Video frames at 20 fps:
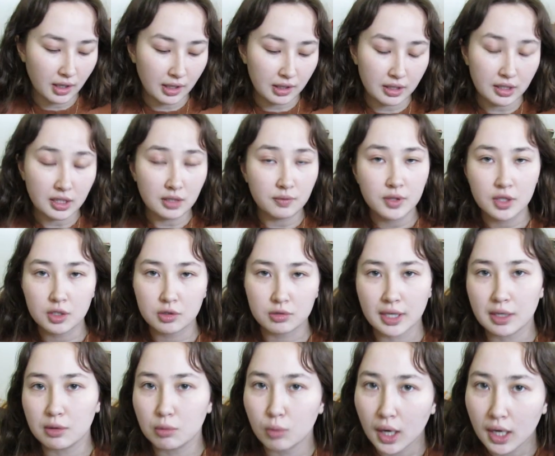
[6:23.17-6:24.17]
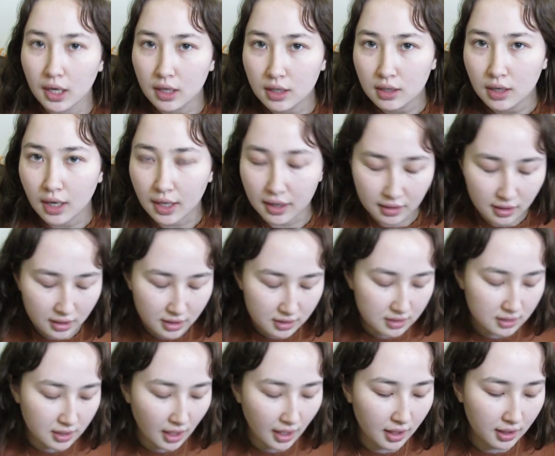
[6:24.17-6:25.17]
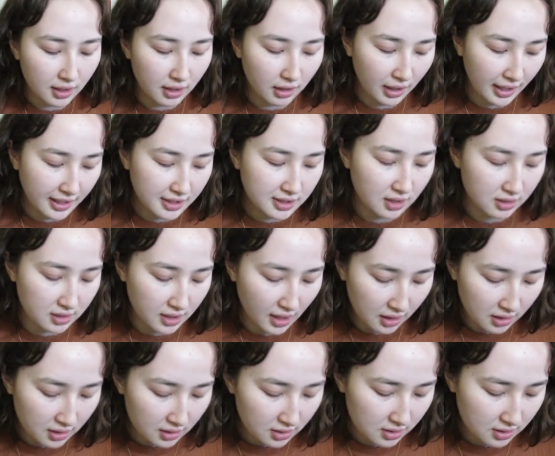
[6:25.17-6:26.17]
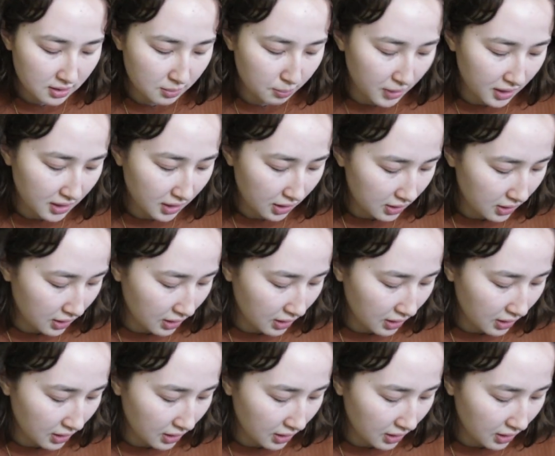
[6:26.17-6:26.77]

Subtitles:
And even the great white, I think it likes to taste, but at